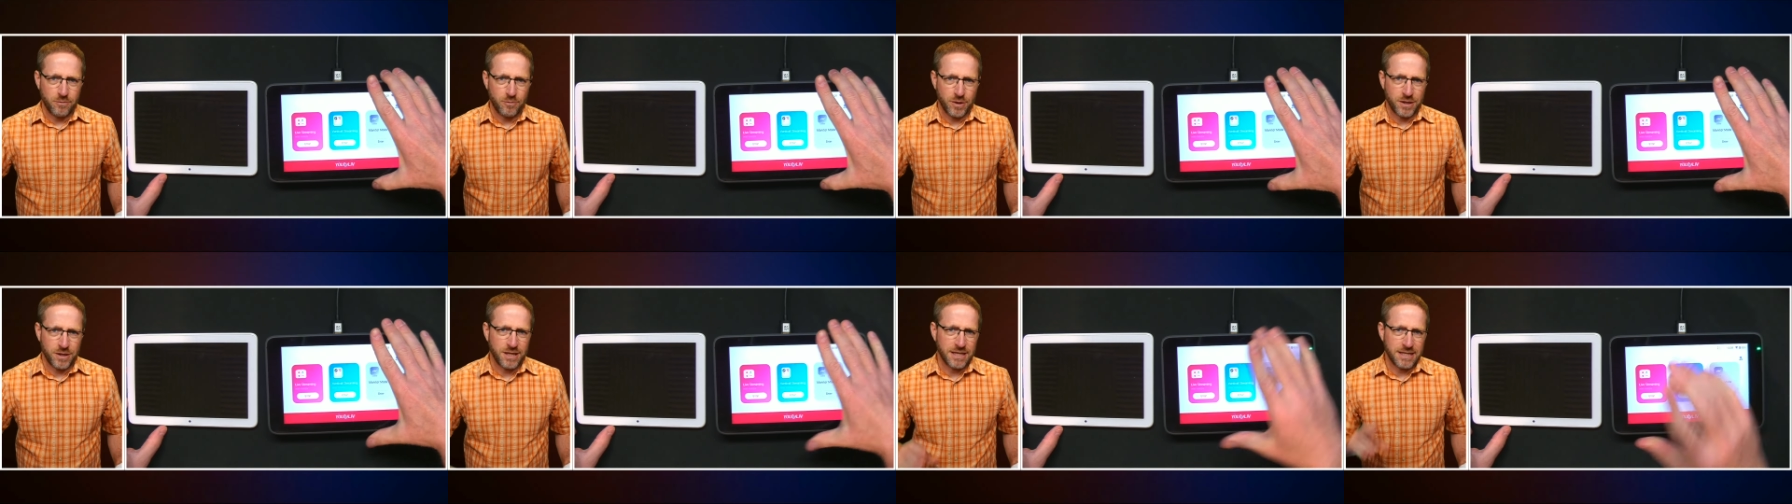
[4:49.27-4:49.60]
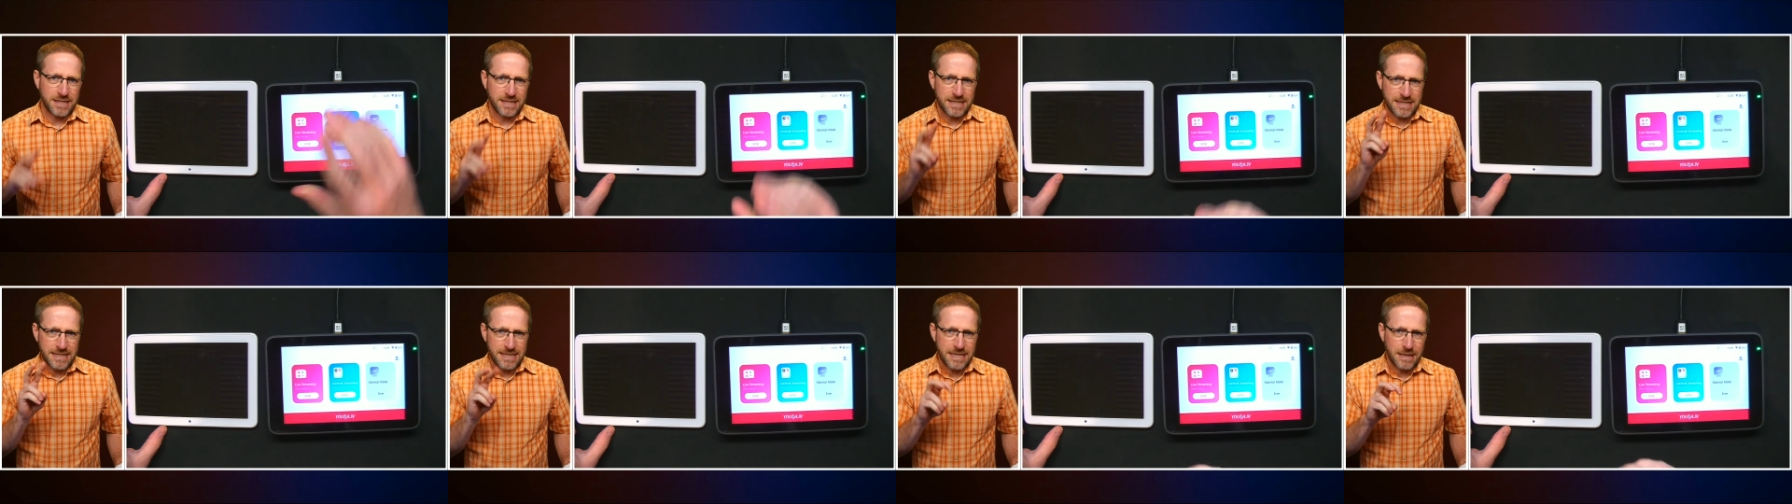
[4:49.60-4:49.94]
but the
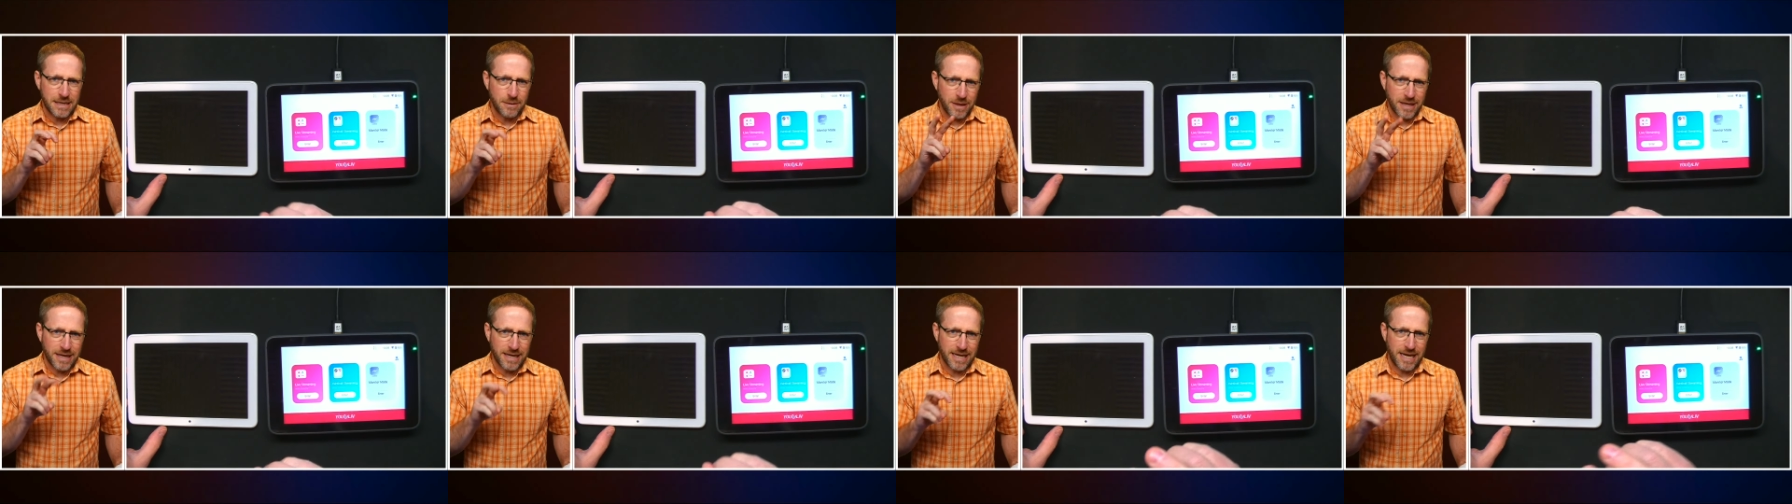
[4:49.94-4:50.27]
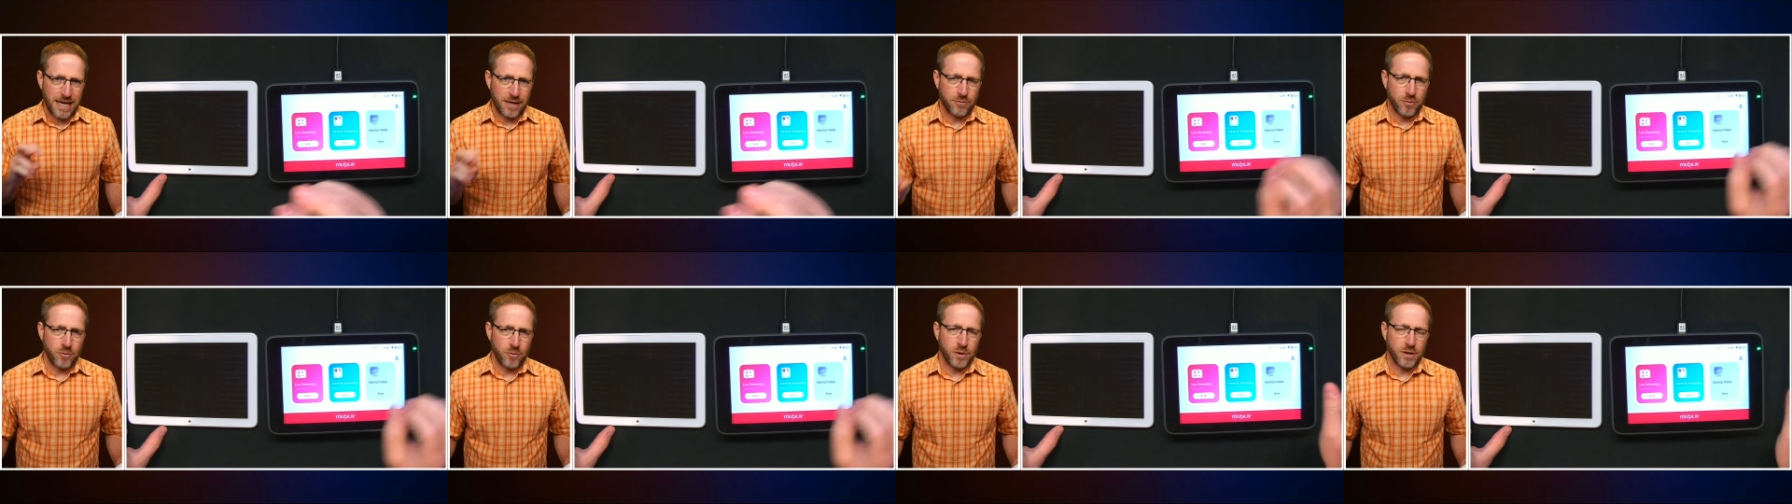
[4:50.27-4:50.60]
dimming
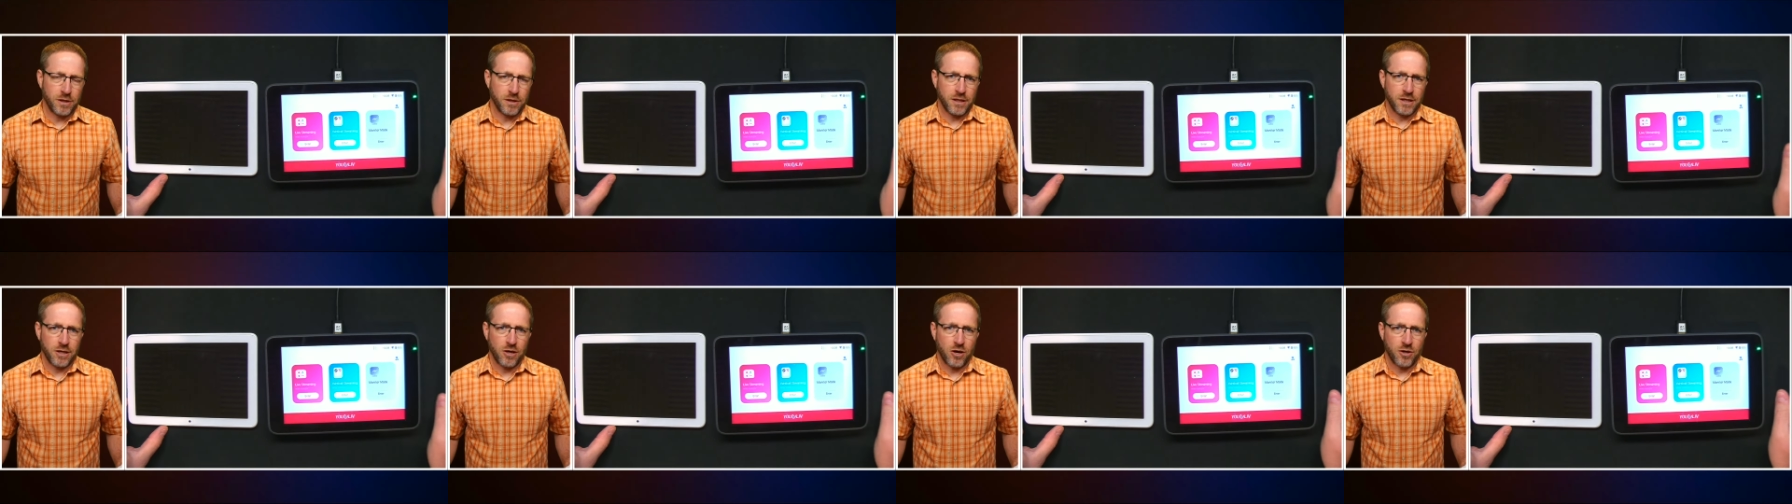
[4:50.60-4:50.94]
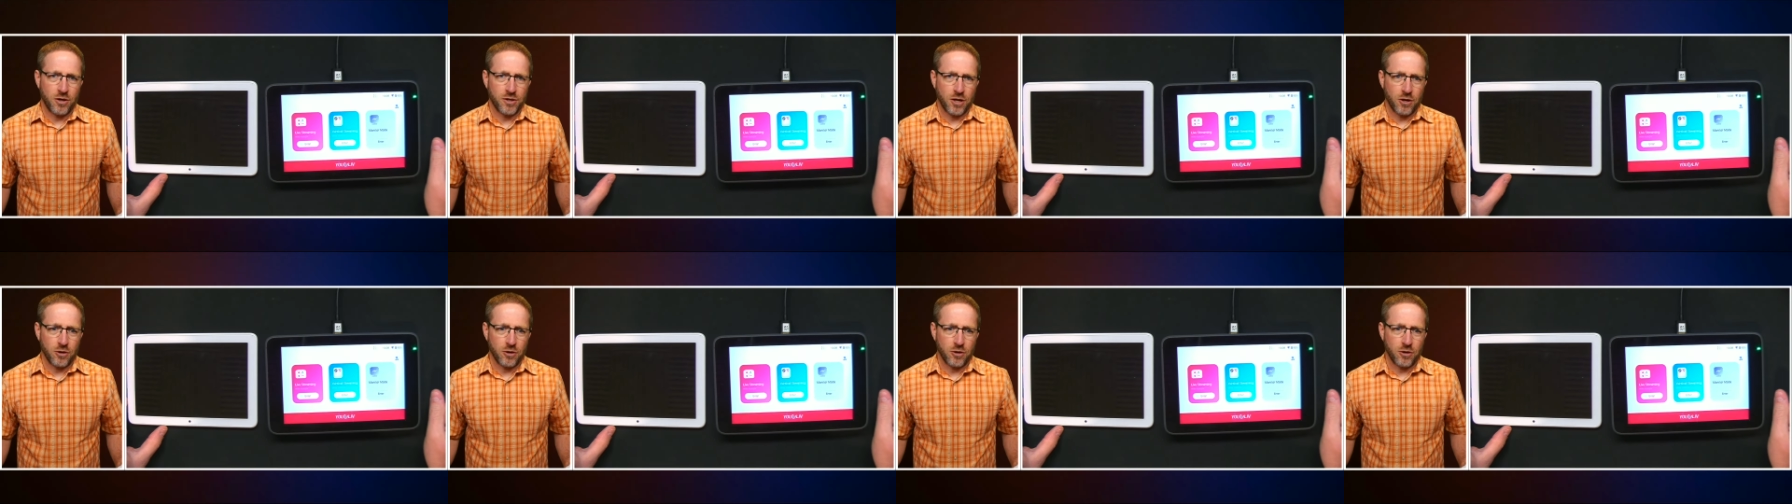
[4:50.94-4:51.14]
capability on the